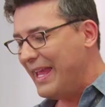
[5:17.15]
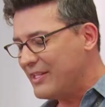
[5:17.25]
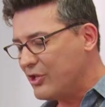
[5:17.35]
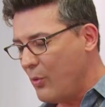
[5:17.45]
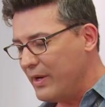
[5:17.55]

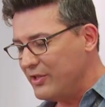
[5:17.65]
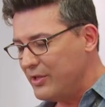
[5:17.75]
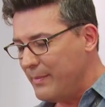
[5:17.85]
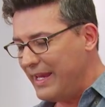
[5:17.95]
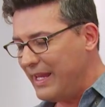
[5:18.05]
it's going
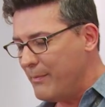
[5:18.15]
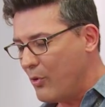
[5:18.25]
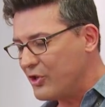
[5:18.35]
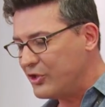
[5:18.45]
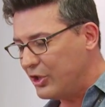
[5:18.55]
to make it
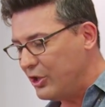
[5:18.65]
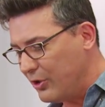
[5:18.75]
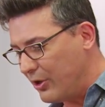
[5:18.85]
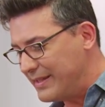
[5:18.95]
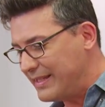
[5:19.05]
more
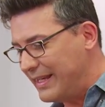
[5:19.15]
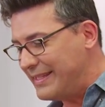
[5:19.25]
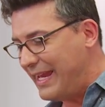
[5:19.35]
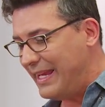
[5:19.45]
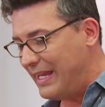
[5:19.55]
secure. It's gonna
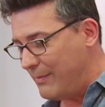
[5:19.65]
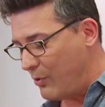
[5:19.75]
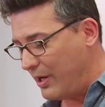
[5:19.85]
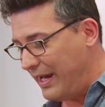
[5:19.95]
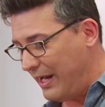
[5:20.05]
take in
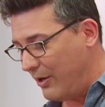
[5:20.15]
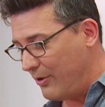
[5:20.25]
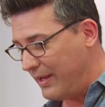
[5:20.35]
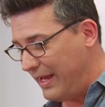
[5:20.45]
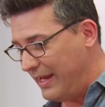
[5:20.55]
more hair,
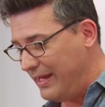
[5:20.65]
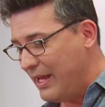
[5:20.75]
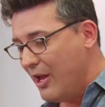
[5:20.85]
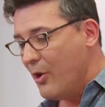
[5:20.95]
okay?